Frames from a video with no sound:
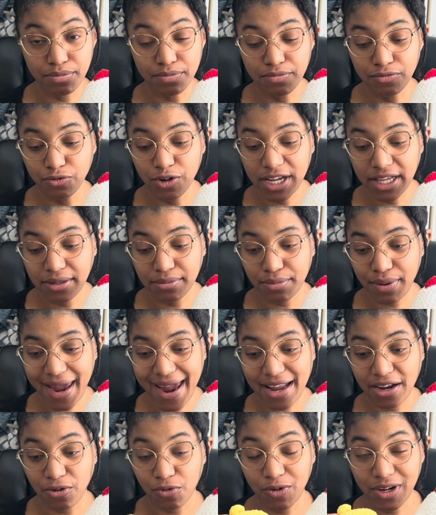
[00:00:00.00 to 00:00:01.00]
written
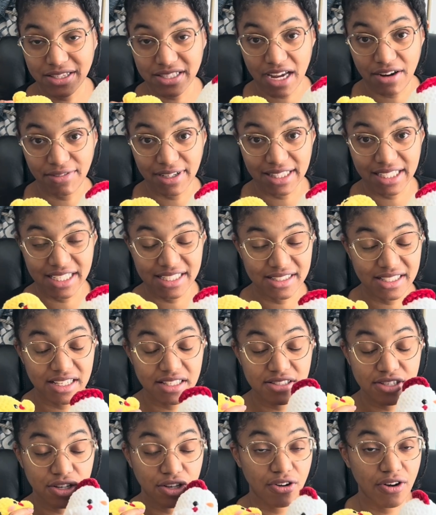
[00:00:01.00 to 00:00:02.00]
pattern once I release it.
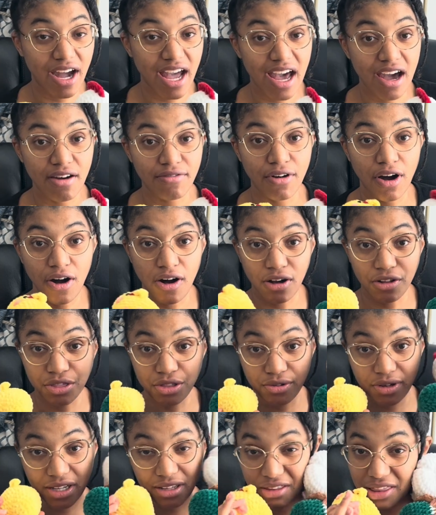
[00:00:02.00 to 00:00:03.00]
So you'll have all
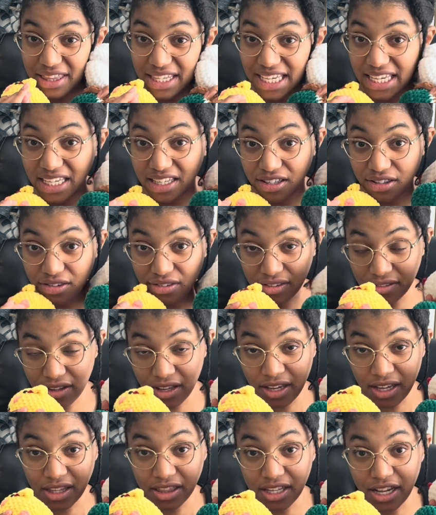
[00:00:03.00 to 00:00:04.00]
three of these
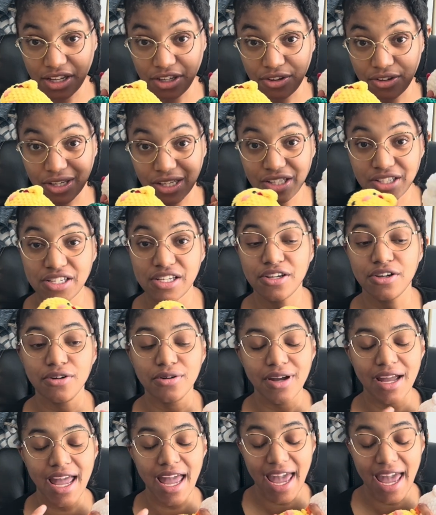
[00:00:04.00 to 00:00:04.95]
that you can do,